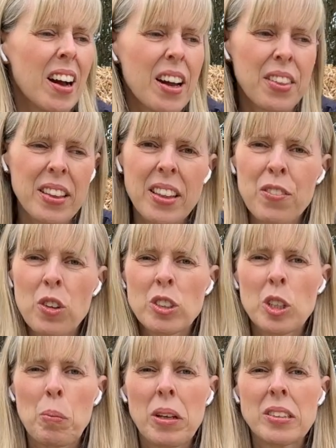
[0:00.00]
think there have
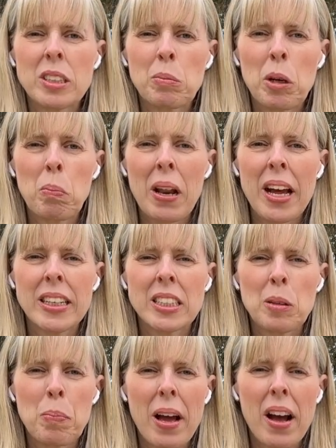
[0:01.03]
also been some complaints
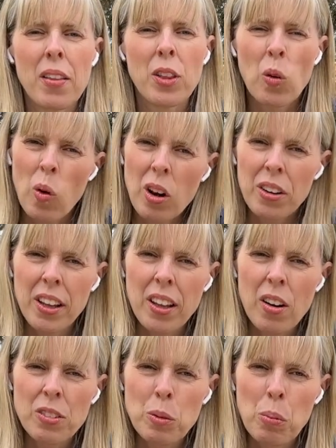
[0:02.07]
about the quality
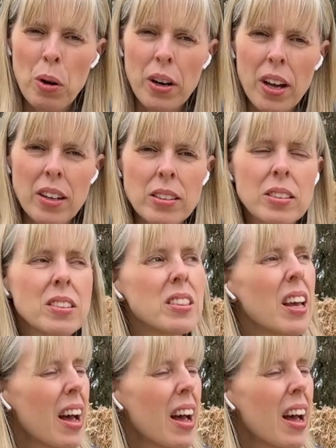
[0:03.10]
of the products,